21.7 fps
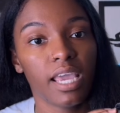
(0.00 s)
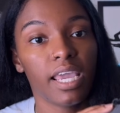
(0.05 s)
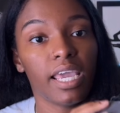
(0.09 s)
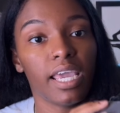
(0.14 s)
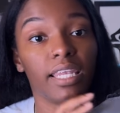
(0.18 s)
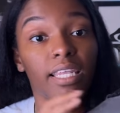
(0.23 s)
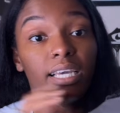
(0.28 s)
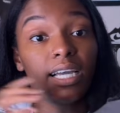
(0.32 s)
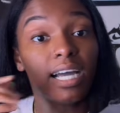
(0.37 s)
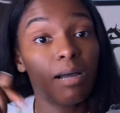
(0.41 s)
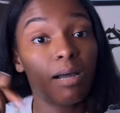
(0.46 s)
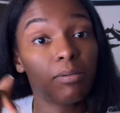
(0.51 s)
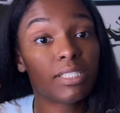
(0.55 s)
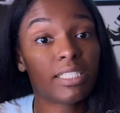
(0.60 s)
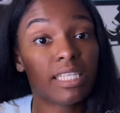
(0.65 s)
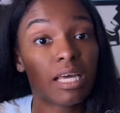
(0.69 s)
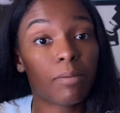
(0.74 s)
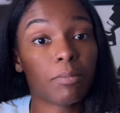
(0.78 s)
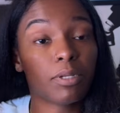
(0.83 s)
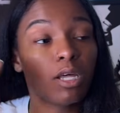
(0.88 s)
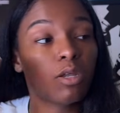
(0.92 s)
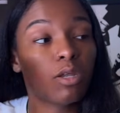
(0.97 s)
In the comments
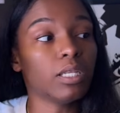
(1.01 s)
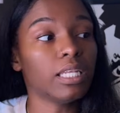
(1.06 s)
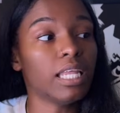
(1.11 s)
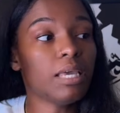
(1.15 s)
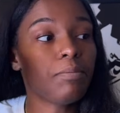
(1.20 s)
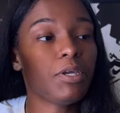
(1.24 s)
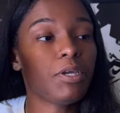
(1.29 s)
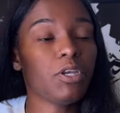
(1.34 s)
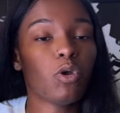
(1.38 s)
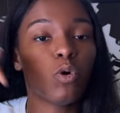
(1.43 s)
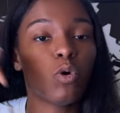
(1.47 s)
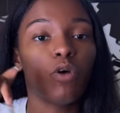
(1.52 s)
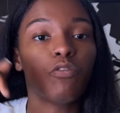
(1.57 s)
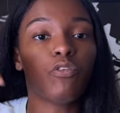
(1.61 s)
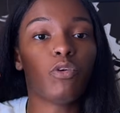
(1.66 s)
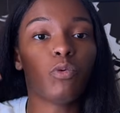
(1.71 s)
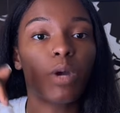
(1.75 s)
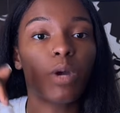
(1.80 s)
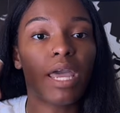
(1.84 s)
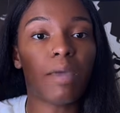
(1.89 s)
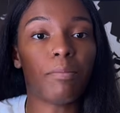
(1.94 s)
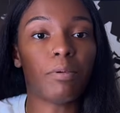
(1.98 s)
down below, let me know if you
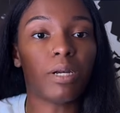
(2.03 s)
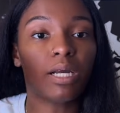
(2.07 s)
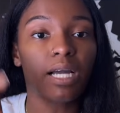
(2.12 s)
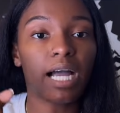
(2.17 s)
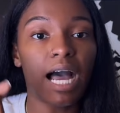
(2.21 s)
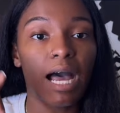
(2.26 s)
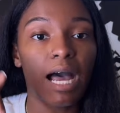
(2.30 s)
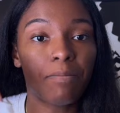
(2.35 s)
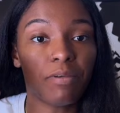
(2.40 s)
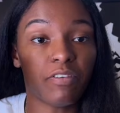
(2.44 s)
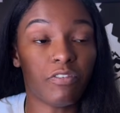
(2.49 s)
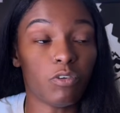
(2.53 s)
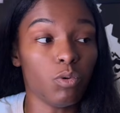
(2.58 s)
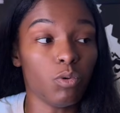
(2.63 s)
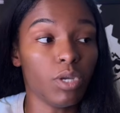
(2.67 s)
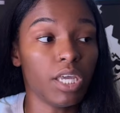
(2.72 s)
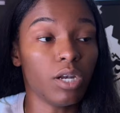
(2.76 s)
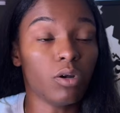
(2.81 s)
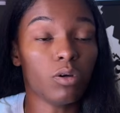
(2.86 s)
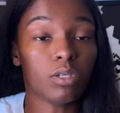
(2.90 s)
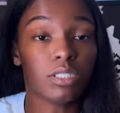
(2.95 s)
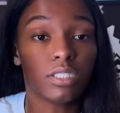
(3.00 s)
were able to cop, if you
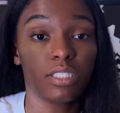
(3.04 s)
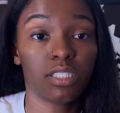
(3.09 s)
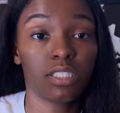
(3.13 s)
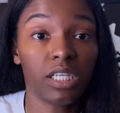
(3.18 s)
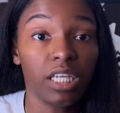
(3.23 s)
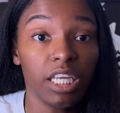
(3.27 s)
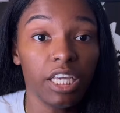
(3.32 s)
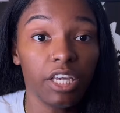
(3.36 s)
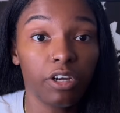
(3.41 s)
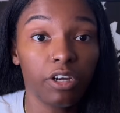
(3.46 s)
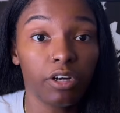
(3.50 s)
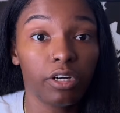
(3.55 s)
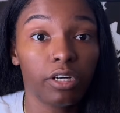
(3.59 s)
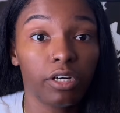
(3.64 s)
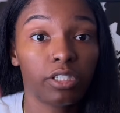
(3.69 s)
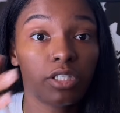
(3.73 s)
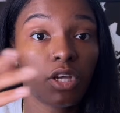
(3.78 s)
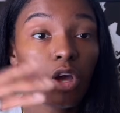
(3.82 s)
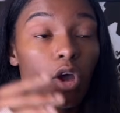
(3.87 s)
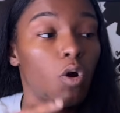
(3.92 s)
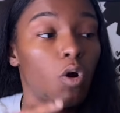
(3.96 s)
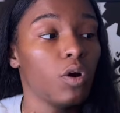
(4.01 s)
hit on sneakers,
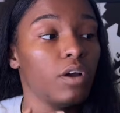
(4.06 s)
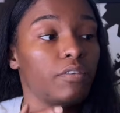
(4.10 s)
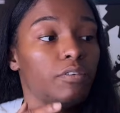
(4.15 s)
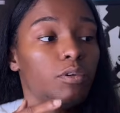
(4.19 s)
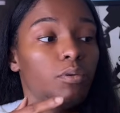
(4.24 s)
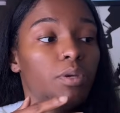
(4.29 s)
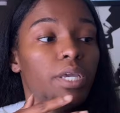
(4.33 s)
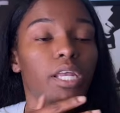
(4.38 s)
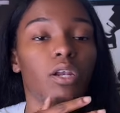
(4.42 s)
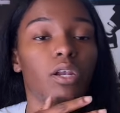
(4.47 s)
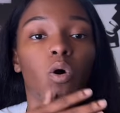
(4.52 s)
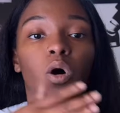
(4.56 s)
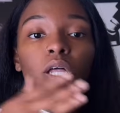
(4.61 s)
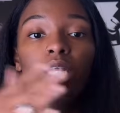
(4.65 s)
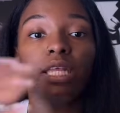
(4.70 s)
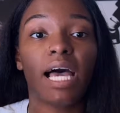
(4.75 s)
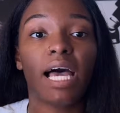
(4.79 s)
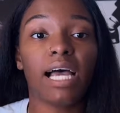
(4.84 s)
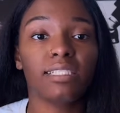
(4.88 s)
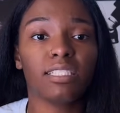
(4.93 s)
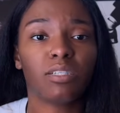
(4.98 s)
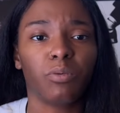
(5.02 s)
or if you hit
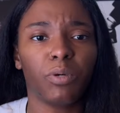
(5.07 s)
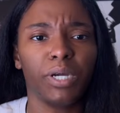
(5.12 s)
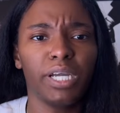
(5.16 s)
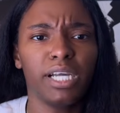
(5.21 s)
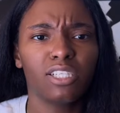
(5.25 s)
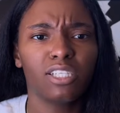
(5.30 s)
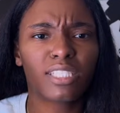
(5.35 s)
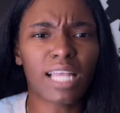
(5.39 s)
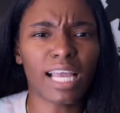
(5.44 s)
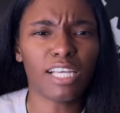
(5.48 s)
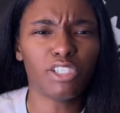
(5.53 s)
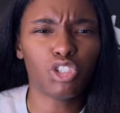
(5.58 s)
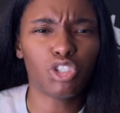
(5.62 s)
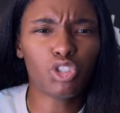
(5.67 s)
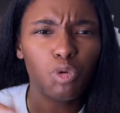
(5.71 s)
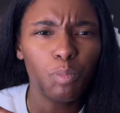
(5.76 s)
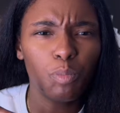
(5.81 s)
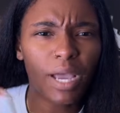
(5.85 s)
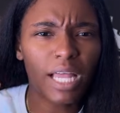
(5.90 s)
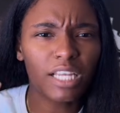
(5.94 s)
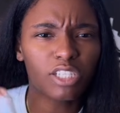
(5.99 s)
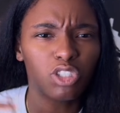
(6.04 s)
online somewhere else. Like Shoe
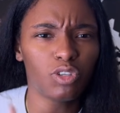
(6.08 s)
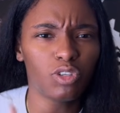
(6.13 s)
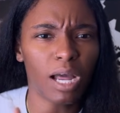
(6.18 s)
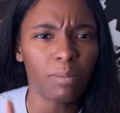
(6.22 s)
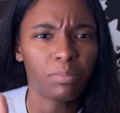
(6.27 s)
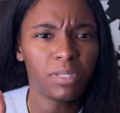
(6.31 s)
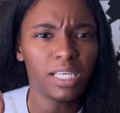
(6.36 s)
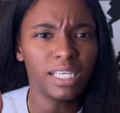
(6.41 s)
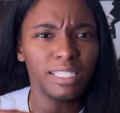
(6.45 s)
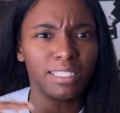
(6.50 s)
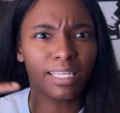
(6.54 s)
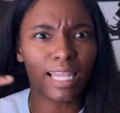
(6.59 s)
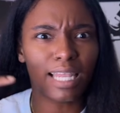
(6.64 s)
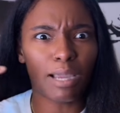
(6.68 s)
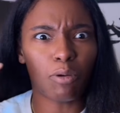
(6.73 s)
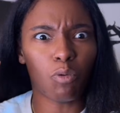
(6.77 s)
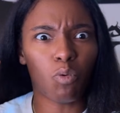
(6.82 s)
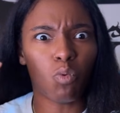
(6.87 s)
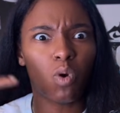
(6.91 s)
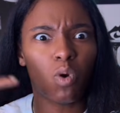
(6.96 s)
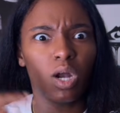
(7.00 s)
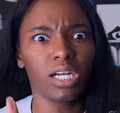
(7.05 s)
Palace dropped these at
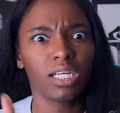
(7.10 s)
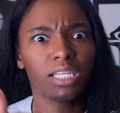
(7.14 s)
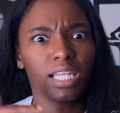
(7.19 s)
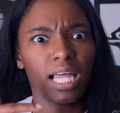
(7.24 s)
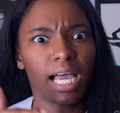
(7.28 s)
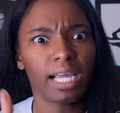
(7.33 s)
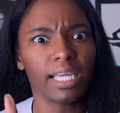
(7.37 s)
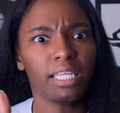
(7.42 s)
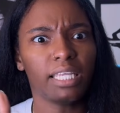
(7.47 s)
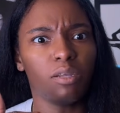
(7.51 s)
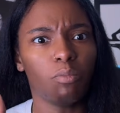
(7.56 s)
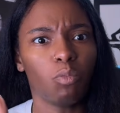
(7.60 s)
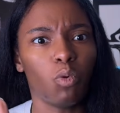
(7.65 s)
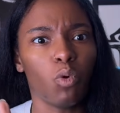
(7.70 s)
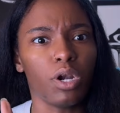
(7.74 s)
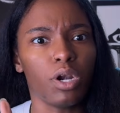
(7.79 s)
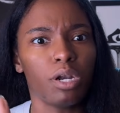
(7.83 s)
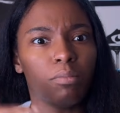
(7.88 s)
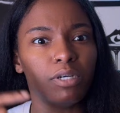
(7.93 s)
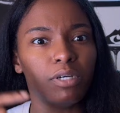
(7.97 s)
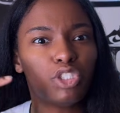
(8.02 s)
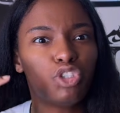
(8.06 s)
1 o'clock in the
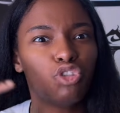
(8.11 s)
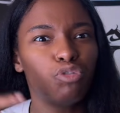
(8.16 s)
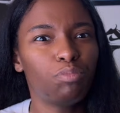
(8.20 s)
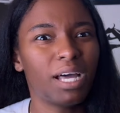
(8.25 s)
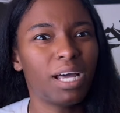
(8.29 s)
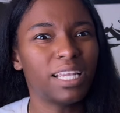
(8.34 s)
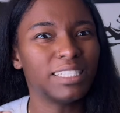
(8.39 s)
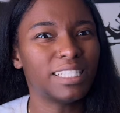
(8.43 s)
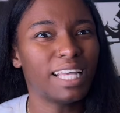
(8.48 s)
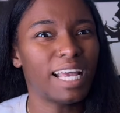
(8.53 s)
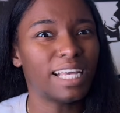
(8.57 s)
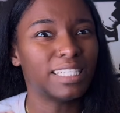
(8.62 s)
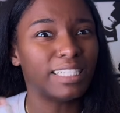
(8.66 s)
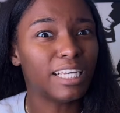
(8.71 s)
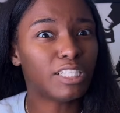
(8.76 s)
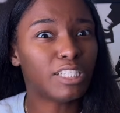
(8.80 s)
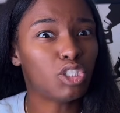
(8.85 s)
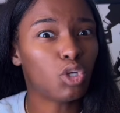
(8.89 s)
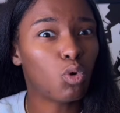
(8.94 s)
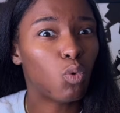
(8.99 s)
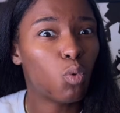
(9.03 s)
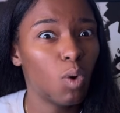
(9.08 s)
morning, but Shoe Palace has a
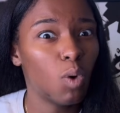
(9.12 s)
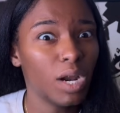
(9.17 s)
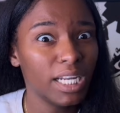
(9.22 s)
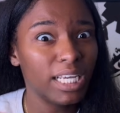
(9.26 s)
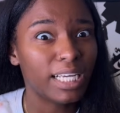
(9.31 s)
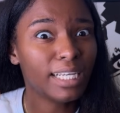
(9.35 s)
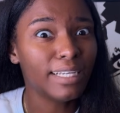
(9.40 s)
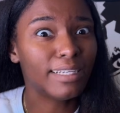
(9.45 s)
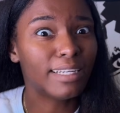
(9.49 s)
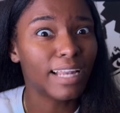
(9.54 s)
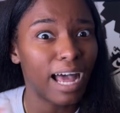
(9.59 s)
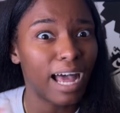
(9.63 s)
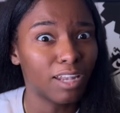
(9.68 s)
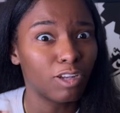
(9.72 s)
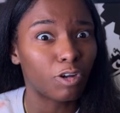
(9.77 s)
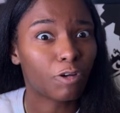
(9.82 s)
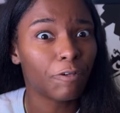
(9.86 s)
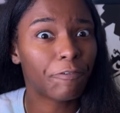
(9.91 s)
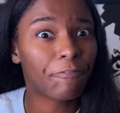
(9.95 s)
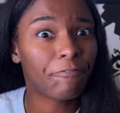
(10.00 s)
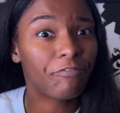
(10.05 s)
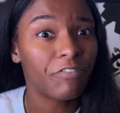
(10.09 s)

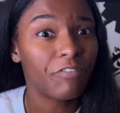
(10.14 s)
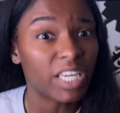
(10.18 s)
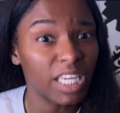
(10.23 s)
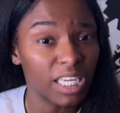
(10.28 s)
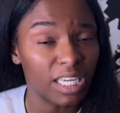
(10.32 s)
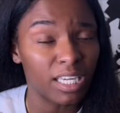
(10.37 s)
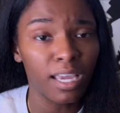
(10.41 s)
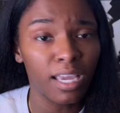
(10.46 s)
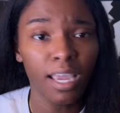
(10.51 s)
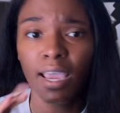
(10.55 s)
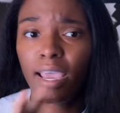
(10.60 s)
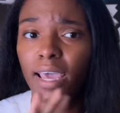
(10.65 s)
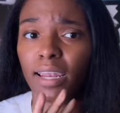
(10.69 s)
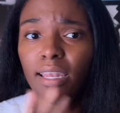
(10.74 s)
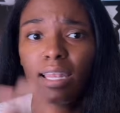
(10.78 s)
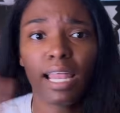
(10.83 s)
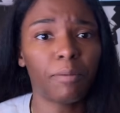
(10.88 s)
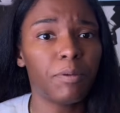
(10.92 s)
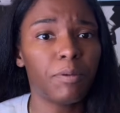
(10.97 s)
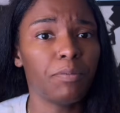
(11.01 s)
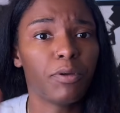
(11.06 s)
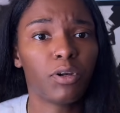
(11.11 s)
$20 fee, and a
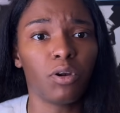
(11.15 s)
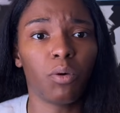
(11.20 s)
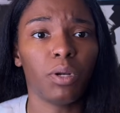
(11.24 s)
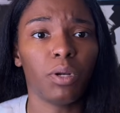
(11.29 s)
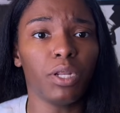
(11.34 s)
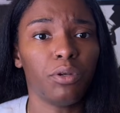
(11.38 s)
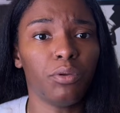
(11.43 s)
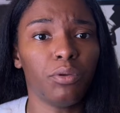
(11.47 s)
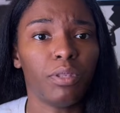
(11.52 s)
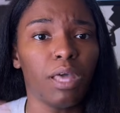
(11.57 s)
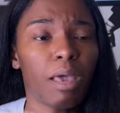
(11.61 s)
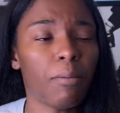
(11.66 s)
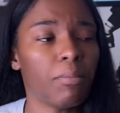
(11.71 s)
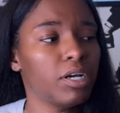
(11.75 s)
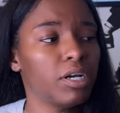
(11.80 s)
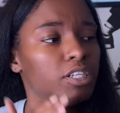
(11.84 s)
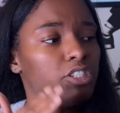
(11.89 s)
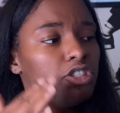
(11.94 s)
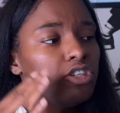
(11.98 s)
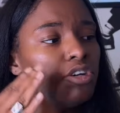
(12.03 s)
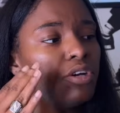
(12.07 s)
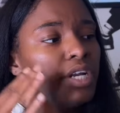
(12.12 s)
lot of people don't want to do that
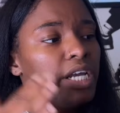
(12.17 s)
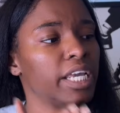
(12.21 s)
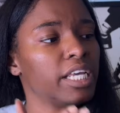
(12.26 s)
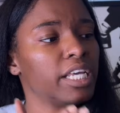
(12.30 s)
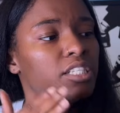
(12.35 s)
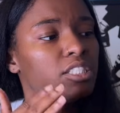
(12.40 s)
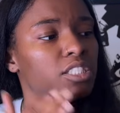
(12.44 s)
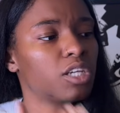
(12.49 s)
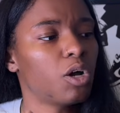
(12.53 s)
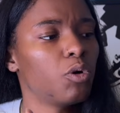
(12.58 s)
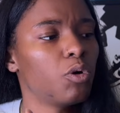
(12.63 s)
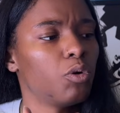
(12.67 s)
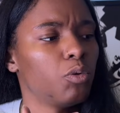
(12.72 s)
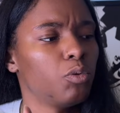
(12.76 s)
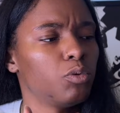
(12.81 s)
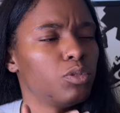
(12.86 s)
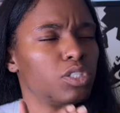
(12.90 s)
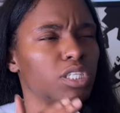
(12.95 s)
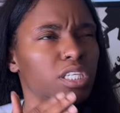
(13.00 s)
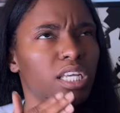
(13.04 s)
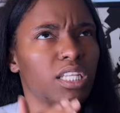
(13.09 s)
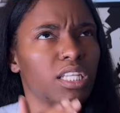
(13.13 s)
because your end total
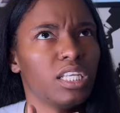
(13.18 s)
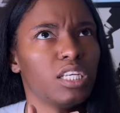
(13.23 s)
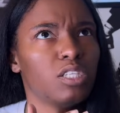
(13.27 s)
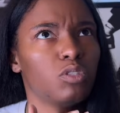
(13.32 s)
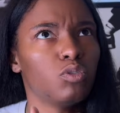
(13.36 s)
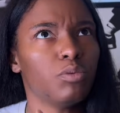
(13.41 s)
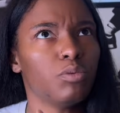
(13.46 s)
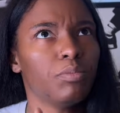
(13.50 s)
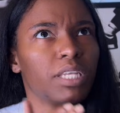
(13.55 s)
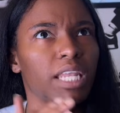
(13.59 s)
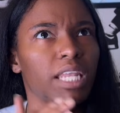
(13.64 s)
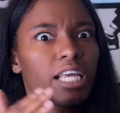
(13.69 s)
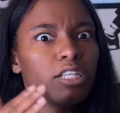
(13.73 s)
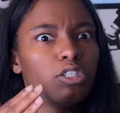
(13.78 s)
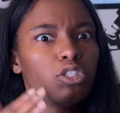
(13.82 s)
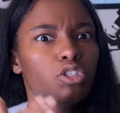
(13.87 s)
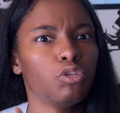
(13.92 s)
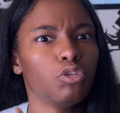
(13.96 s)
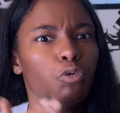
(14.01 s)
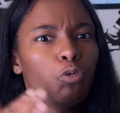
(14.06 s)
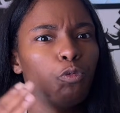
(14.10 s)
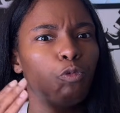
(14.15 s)
to get these would have been
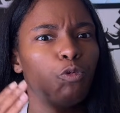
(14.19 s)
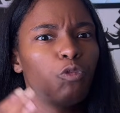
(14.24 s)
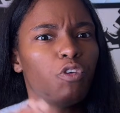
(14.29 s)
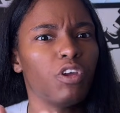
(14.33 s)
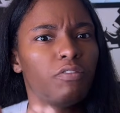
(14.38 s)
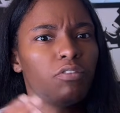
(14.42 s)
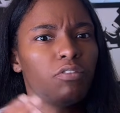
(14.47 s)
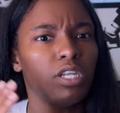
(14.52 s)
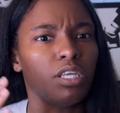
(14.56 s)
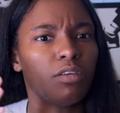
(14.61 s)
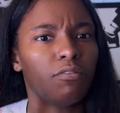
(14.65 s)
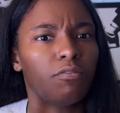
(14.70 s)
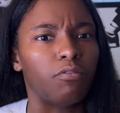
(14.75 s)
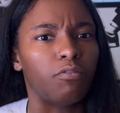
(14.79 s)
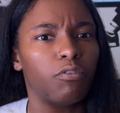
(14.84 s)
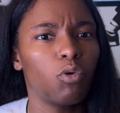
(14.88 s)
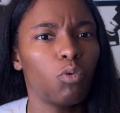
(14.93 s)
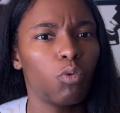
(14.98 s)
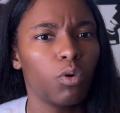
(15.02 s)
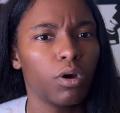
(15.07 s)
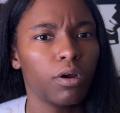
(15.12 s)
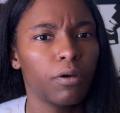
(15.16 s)

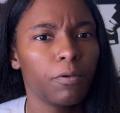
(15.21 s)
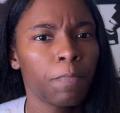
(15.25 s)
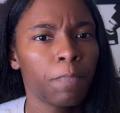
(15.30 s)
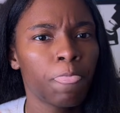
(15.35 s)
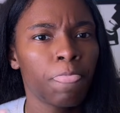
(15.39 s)
$254.